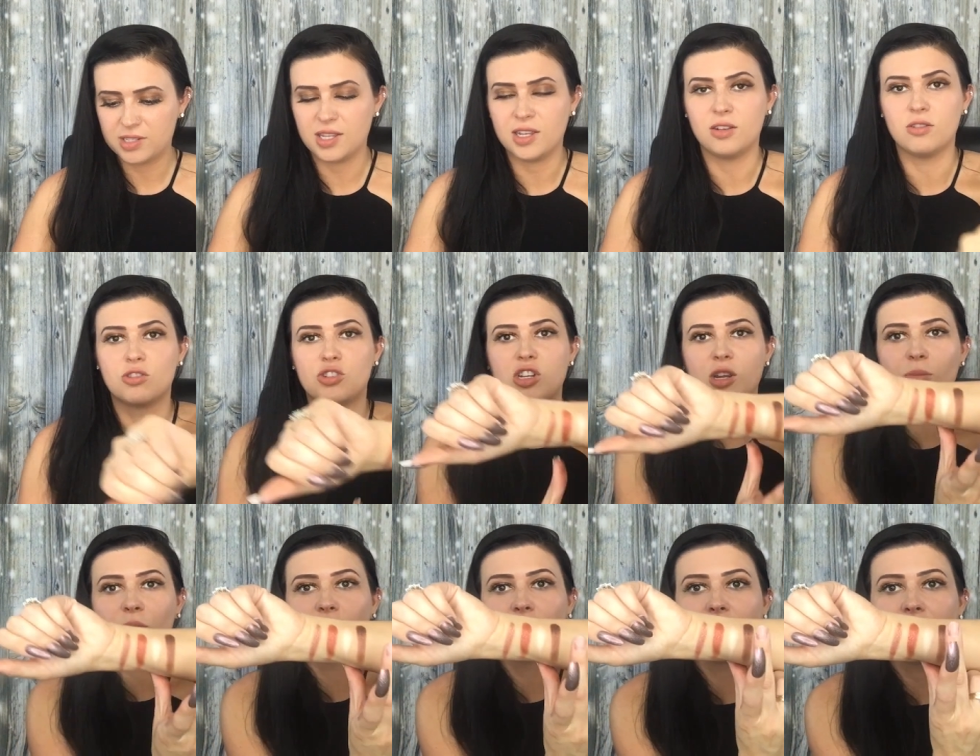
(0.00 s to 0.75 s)
single
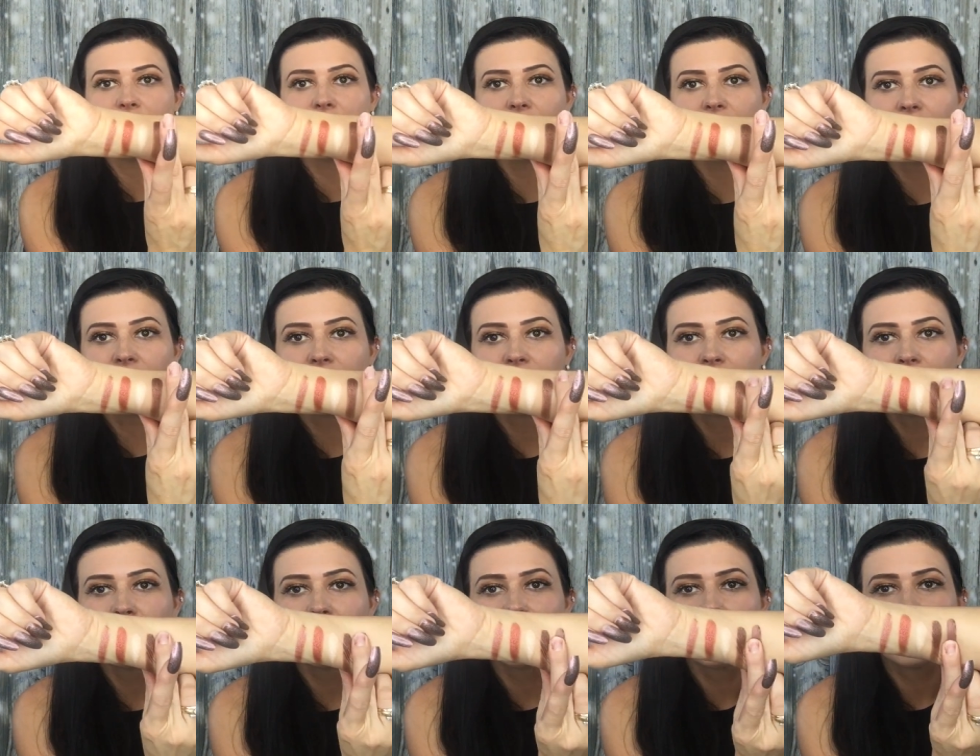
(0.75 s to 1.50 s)
shimmer on there.
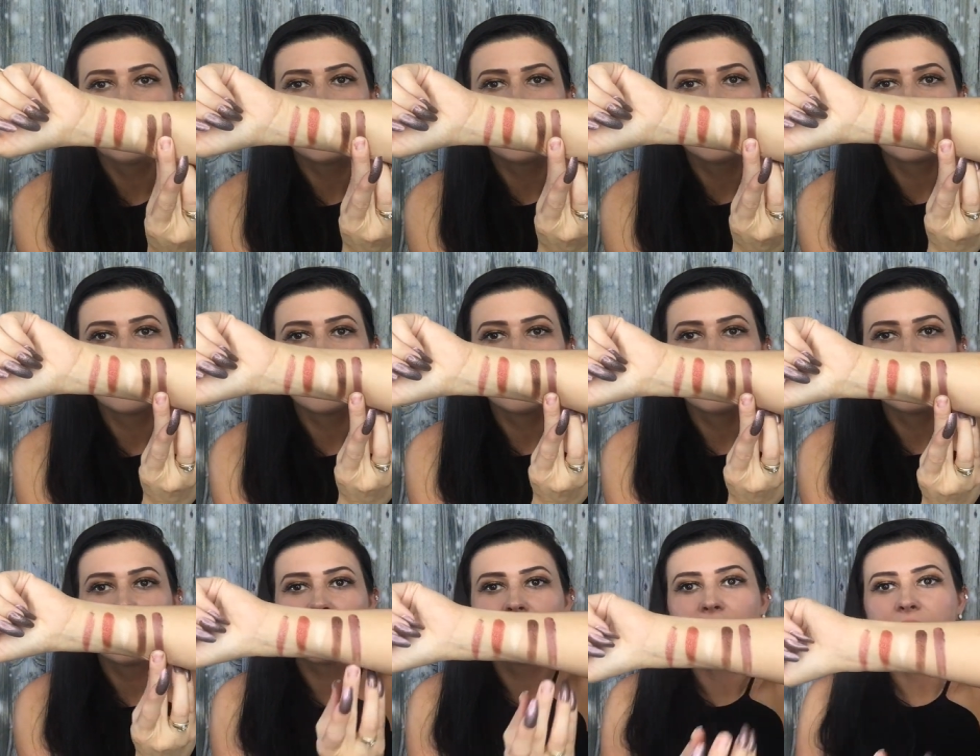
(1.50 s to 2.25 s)

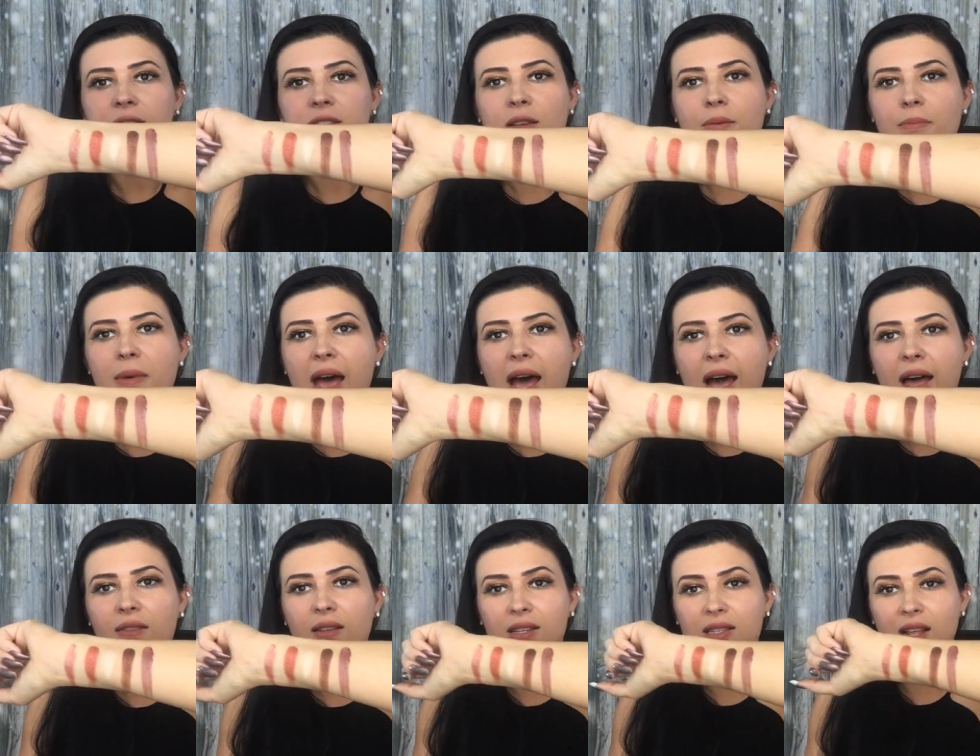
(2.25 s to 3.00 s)
That's a
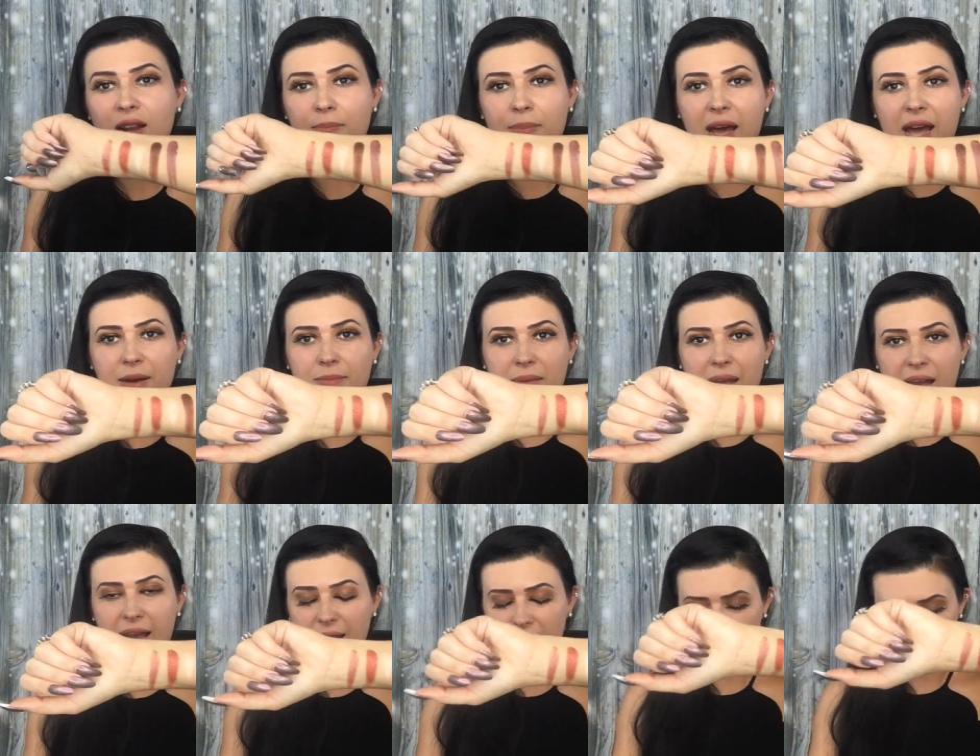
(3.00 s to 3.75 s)
matte. That's not a bad
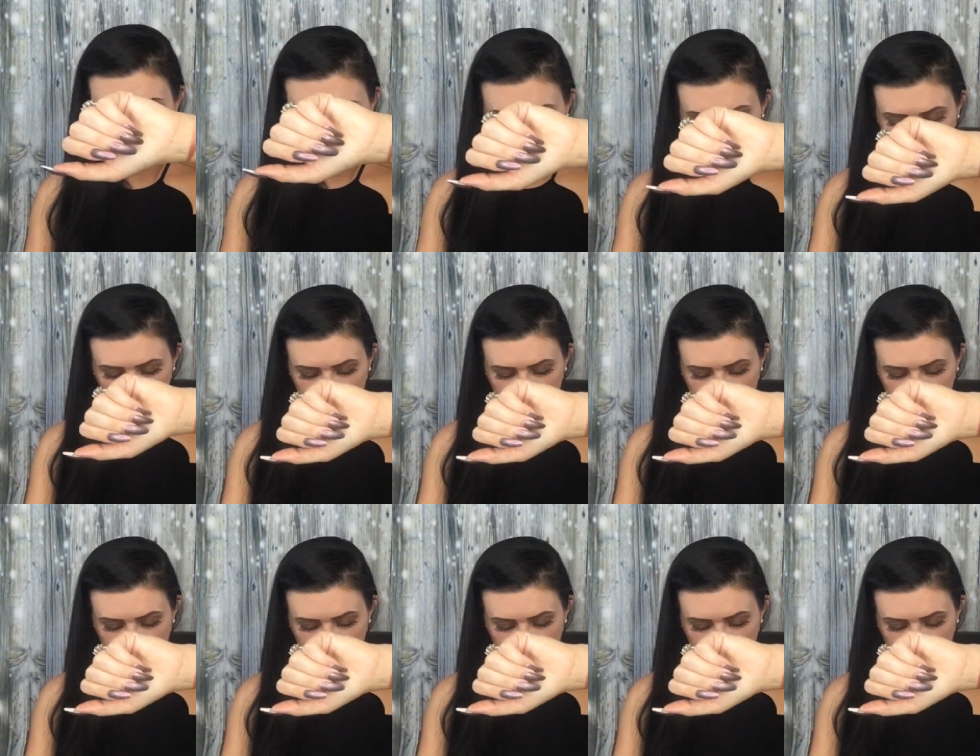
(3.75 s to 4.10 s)
matte.